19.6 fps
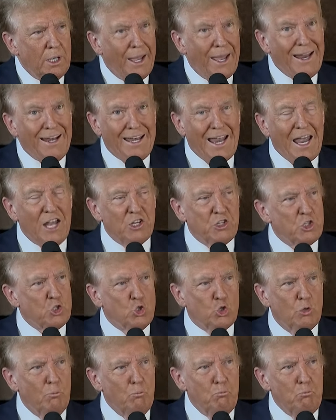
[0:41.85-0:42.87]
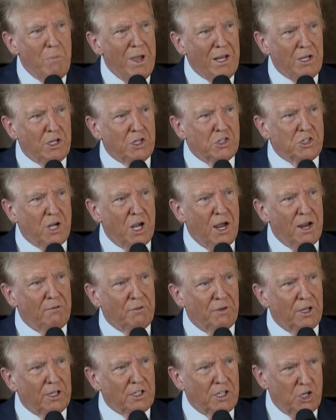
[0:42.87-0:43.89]
and has tremendous
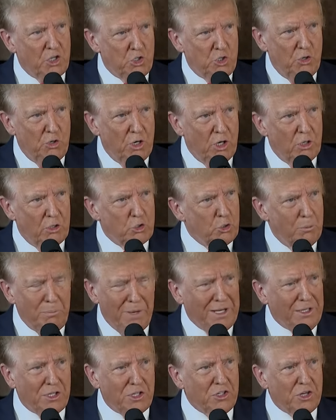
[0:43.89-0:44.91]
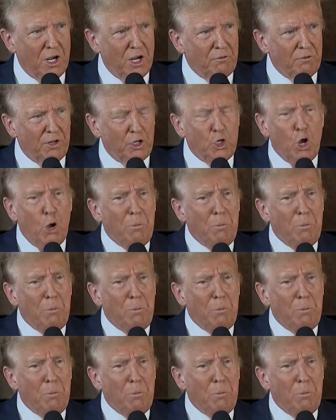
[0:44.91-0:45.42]
conflict, as you know, tremendous conflict.